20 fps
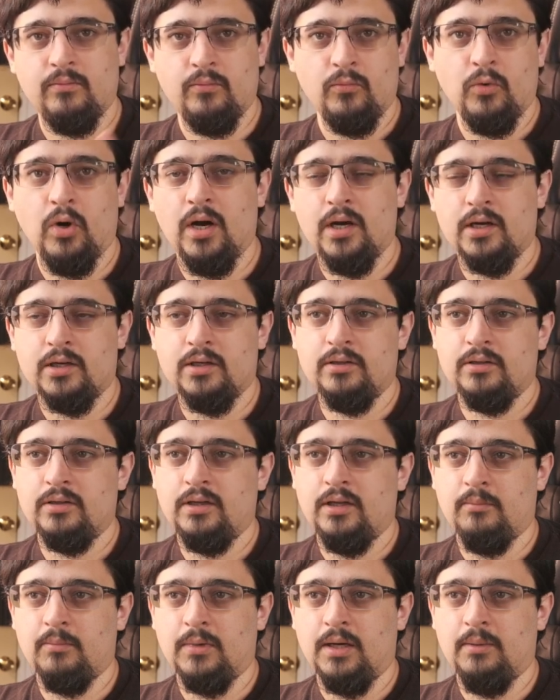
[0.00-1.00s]
work
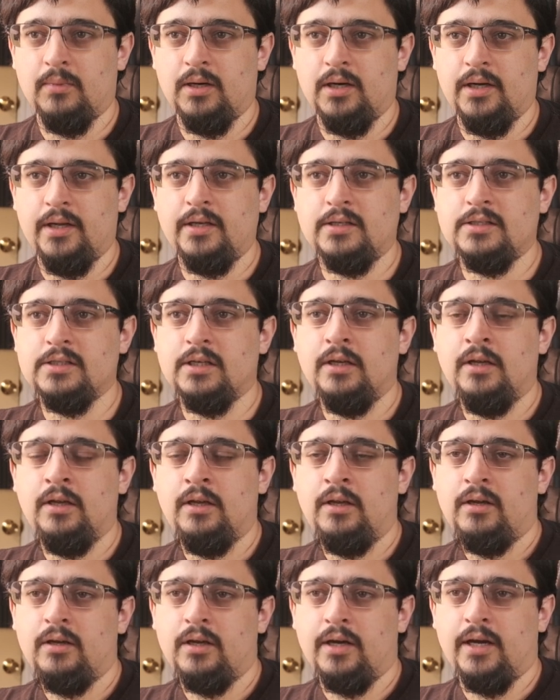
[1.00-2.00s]
in my mind.
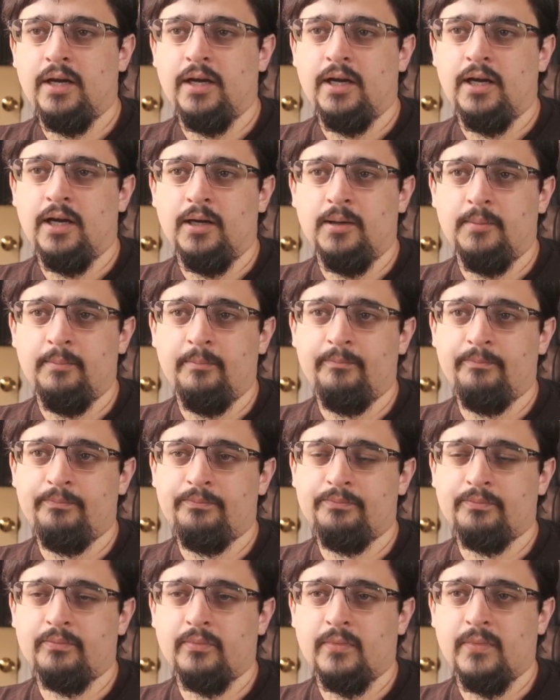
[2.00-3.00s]
Um,
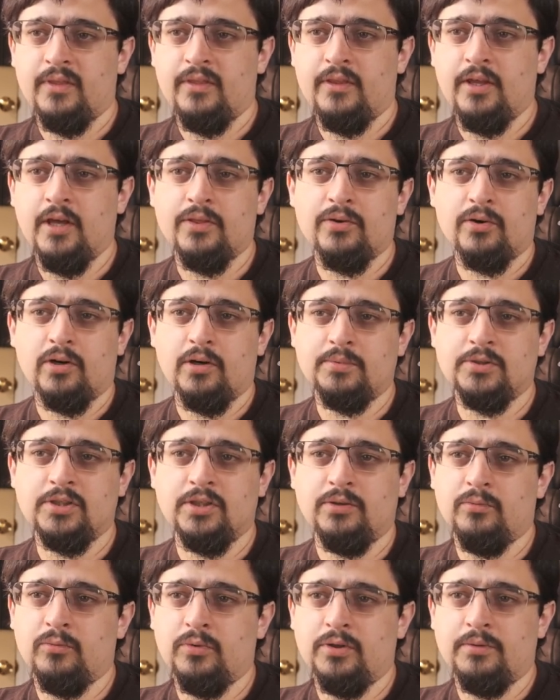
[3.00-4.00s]
the other
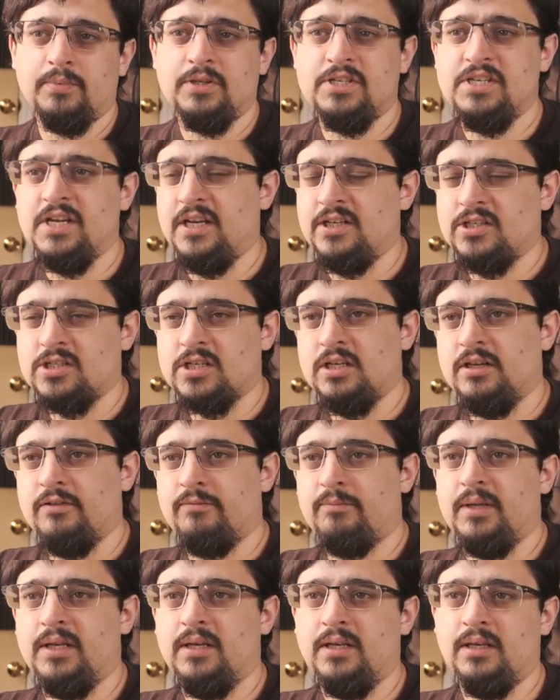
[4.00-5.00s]
option would potentially
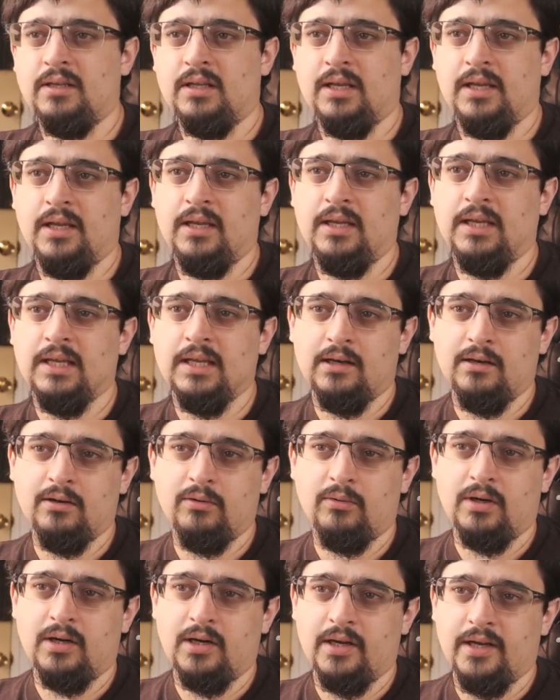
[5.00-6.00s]
have been like
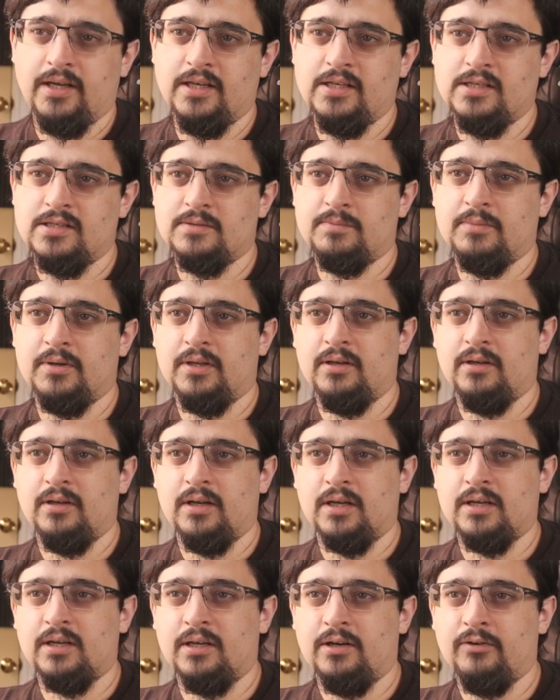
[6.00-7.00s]
yellow eyes, but
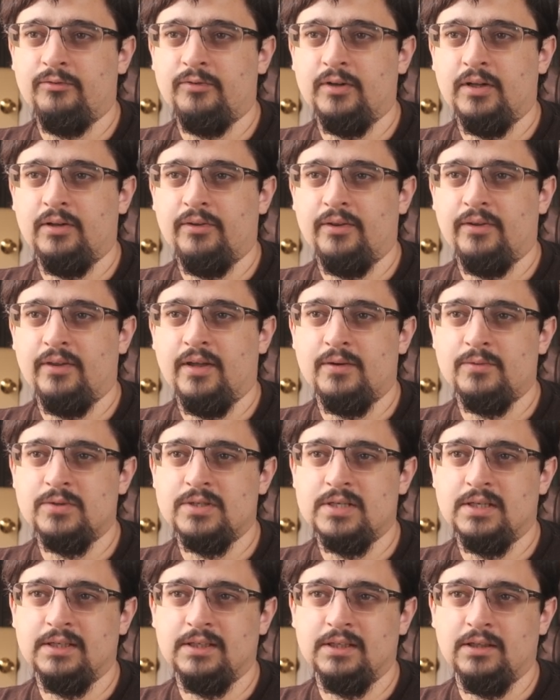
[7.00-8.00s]
I kind of felt that that
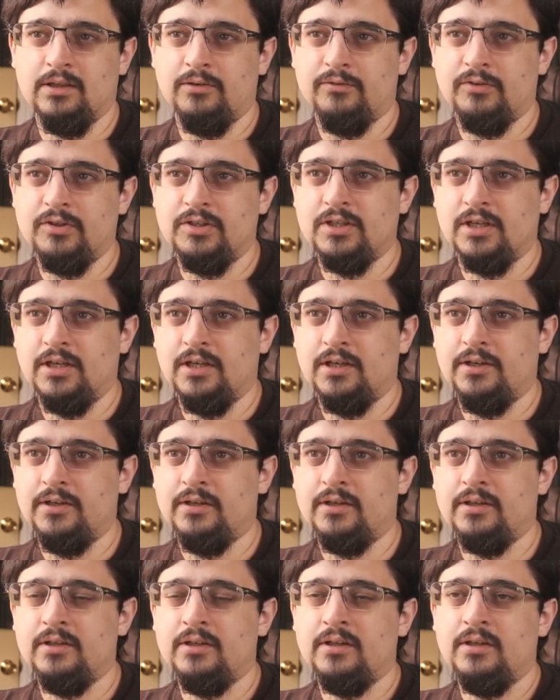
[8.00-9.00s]
was a little
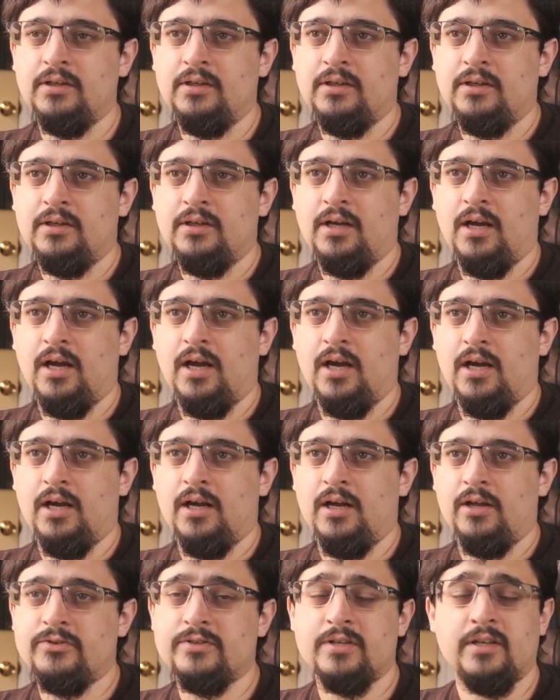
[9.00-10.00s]
overdone.
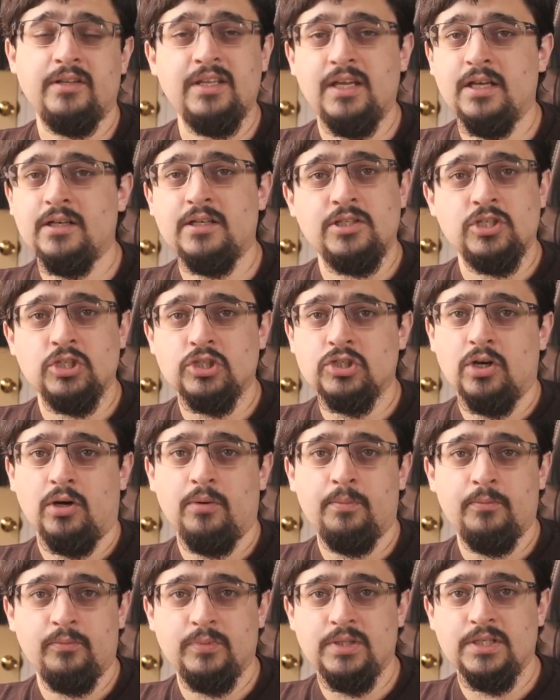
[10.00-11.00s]
Uh, so in the end I just
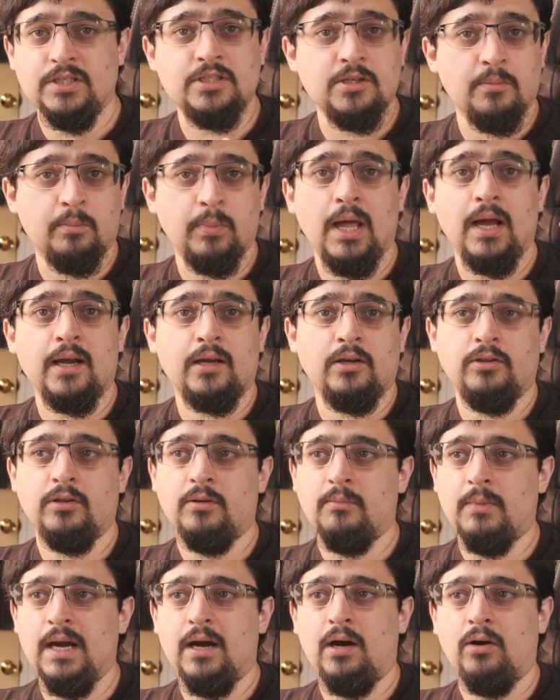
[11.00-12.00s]
opted to blacken
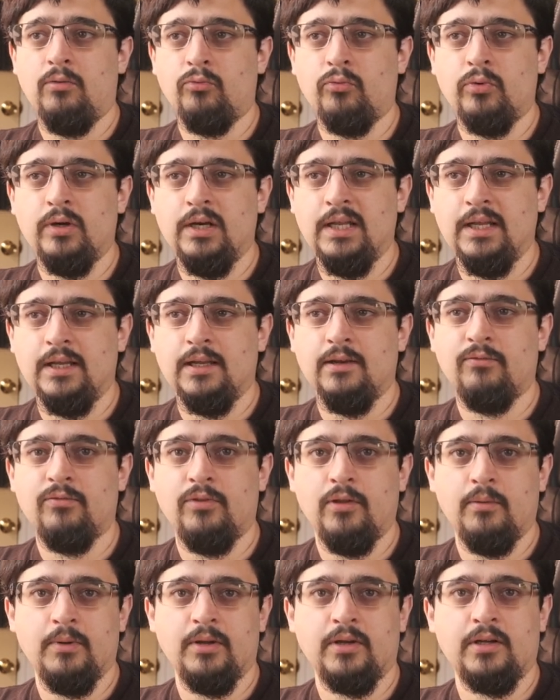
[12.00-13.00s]
them out, really give
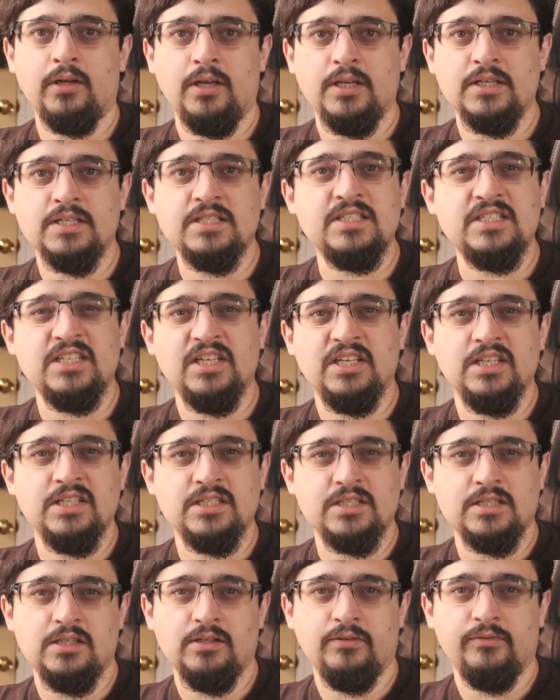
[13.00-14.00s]
them a kind of
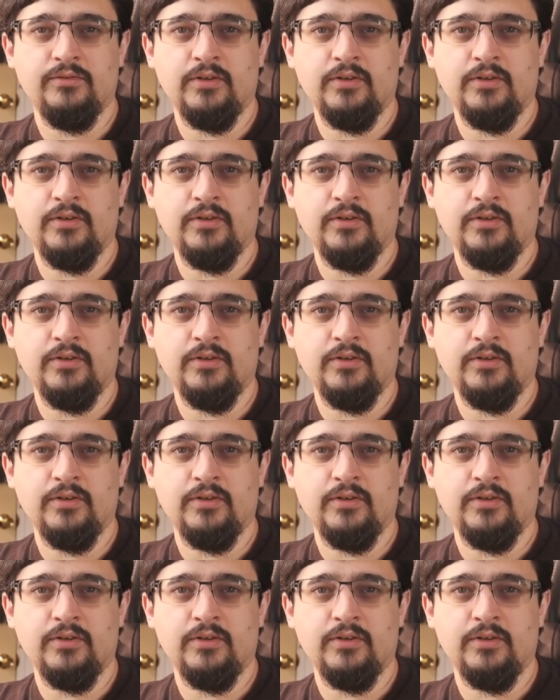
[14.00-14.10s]
sinister